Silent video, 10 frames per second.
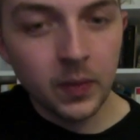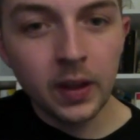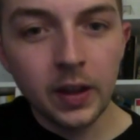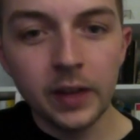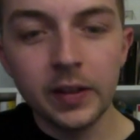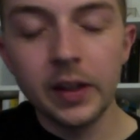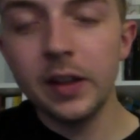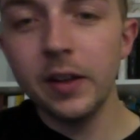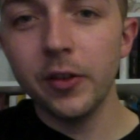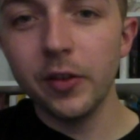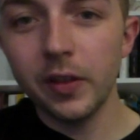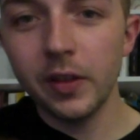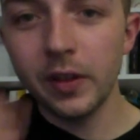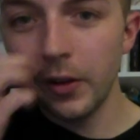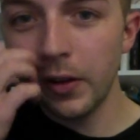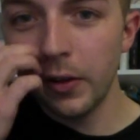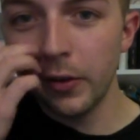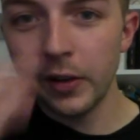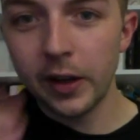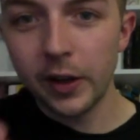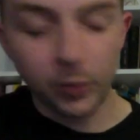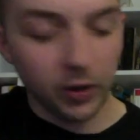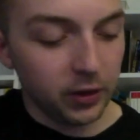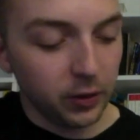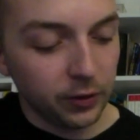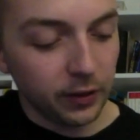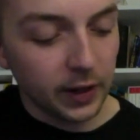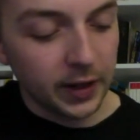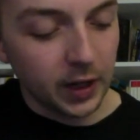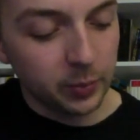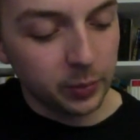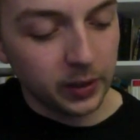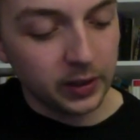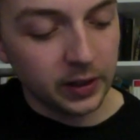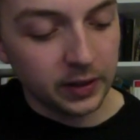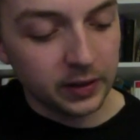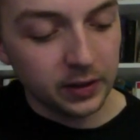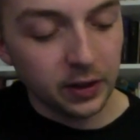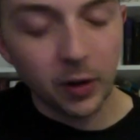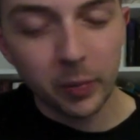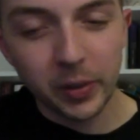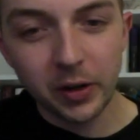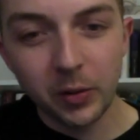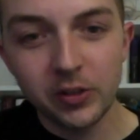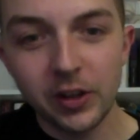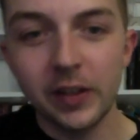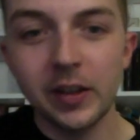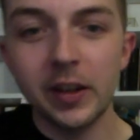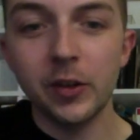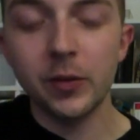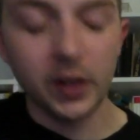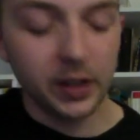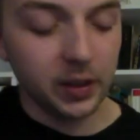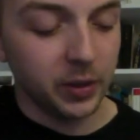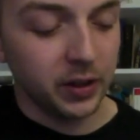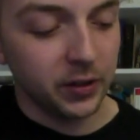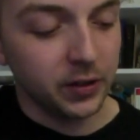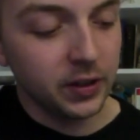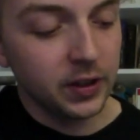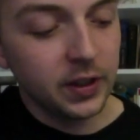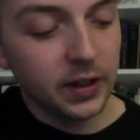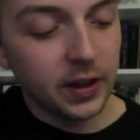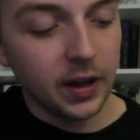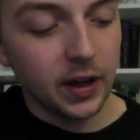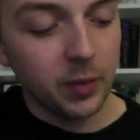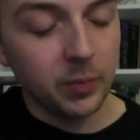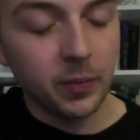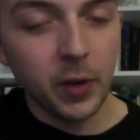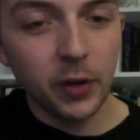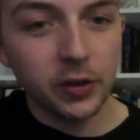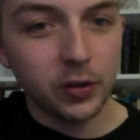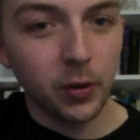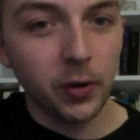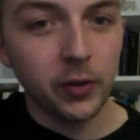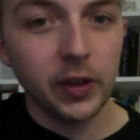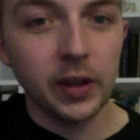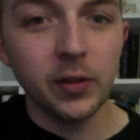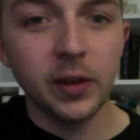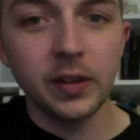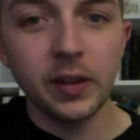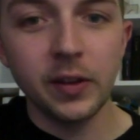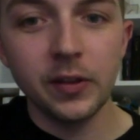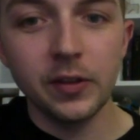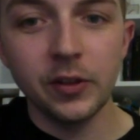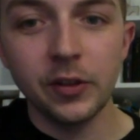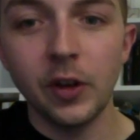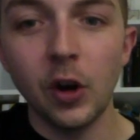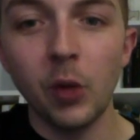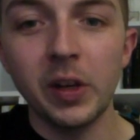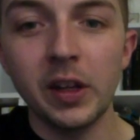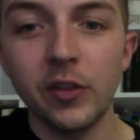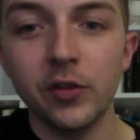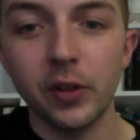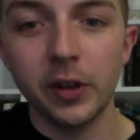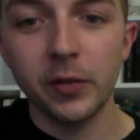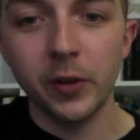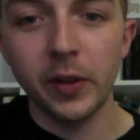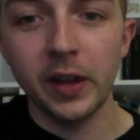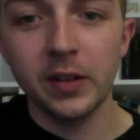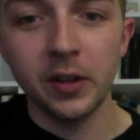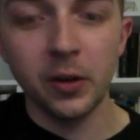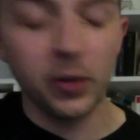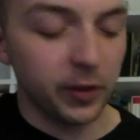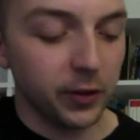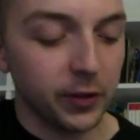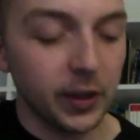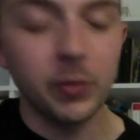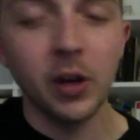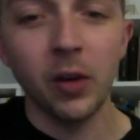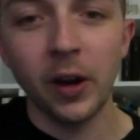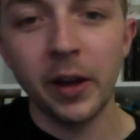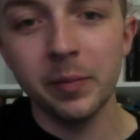and then here's the next part. You slide up and get the note up here, which I think is funny because most tutorials say you get this just open E string for that note because it's the same note, right?